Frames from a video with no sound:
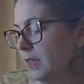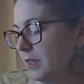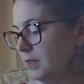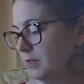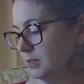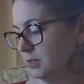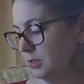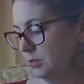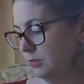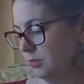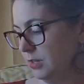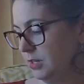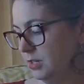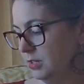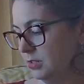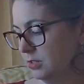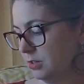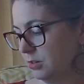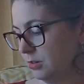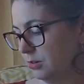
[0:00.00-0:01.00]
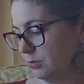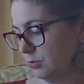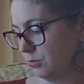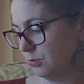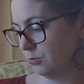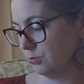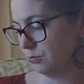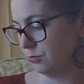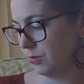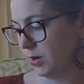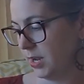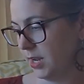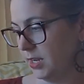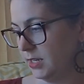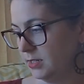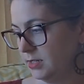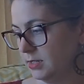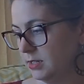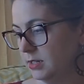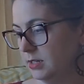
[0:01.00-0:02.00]
So these are
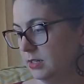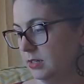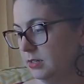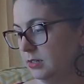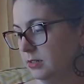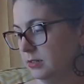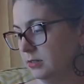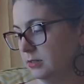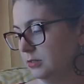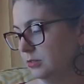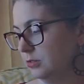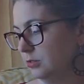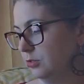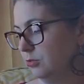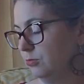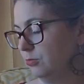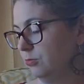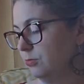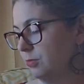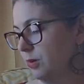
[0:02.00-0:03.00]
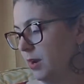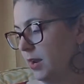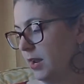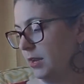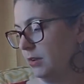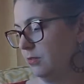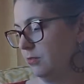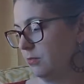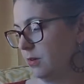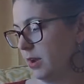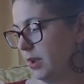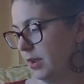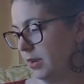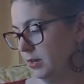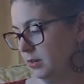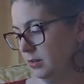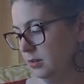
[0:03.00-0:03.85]
great, great, great